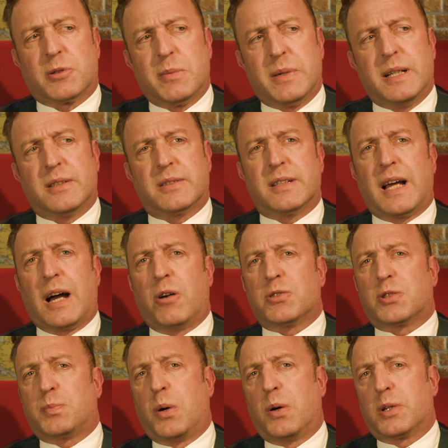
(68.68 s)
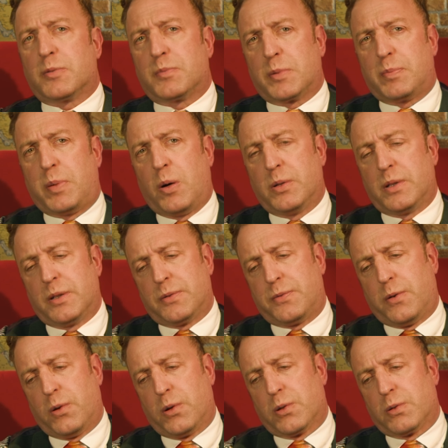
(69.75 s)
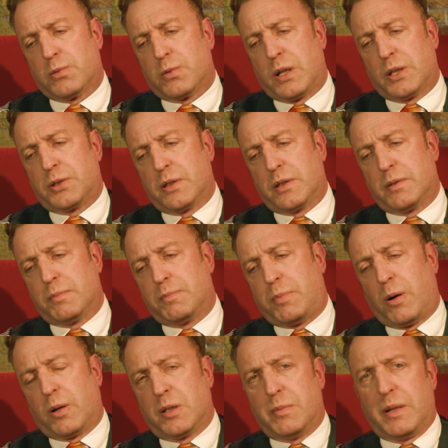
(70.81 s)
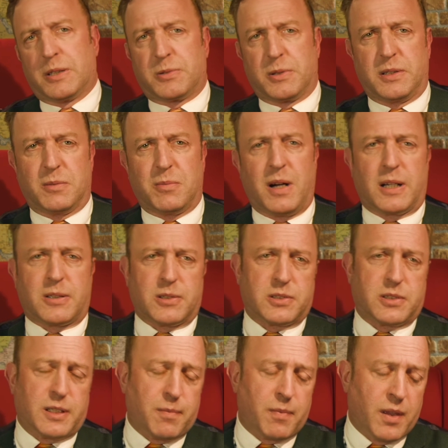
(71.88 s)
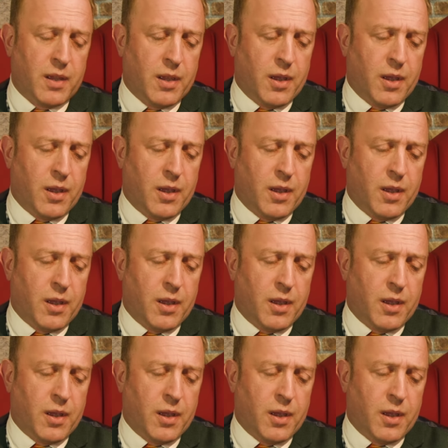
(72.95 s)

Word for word: remains an outspoken proponent for Russian parliamentary democracy.